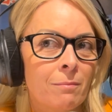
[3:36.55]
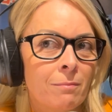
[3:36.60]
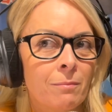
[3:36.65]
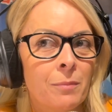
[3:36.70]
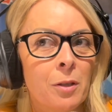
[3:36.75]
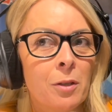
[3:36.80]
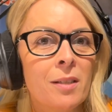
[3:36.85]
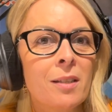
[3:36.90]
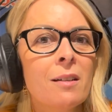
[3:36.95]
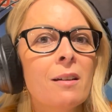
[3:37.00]

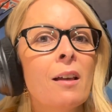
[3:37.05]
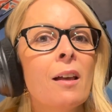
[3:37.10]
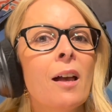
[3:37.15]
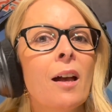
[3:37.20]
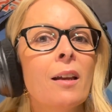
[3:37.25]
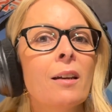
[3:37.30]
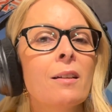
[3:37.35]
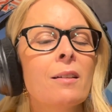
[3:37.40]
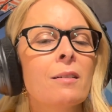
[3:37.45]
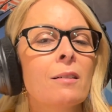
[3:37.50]
person,
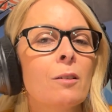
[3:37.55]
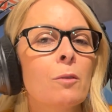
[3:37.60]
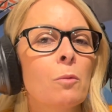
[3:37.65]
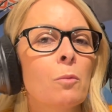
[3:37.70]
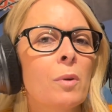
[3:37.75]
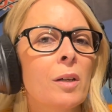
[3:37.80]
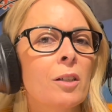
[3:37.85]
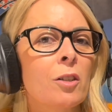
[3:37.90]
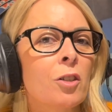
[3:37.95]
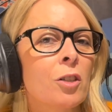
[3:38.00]
and he's got
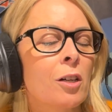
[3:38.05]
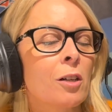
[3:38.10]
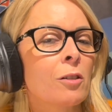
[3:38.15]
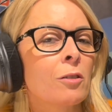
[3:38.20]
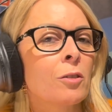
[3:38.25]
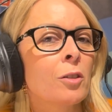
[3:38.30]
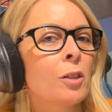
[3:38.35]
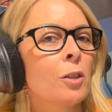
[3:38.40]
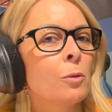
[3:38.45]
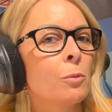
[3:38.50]
1
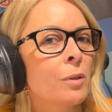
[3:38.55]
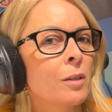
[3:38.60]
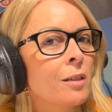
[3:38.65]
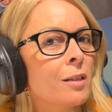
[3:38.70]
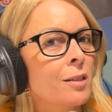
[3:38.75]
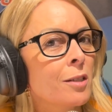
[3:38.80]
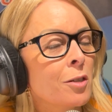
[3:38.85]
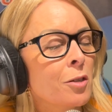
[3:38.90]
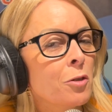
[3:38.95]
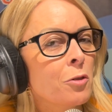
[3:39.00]
child with
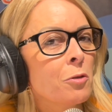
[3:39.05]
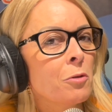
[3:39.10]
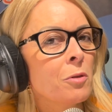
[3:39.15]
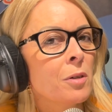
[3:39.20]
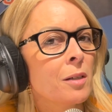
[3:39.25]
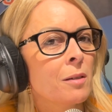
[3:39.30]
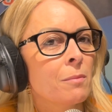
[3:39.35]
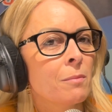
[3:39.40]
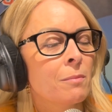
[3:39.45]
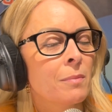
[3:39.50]
his new
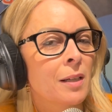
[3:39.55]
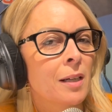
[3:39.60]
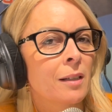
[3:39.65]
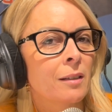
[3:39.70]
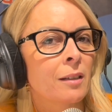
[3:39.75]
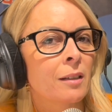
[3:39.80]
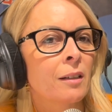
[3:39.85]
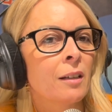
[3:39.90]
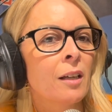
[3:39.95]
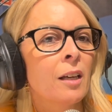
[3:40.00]

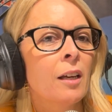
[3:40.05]
partner.